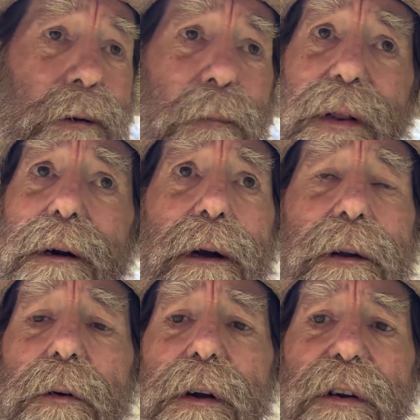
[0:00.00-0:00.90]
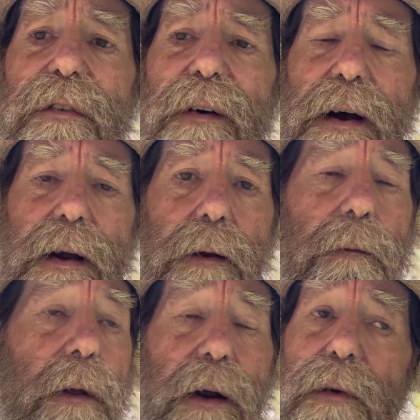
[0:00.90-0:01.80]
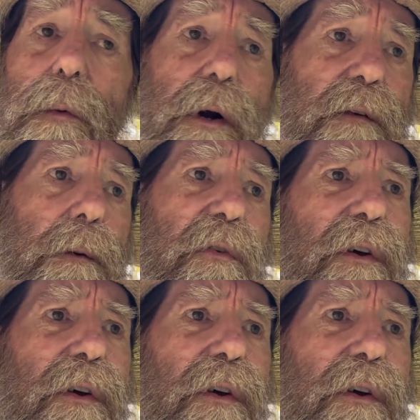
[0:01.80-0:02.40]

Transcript: But they're all doing just fine, every one of them.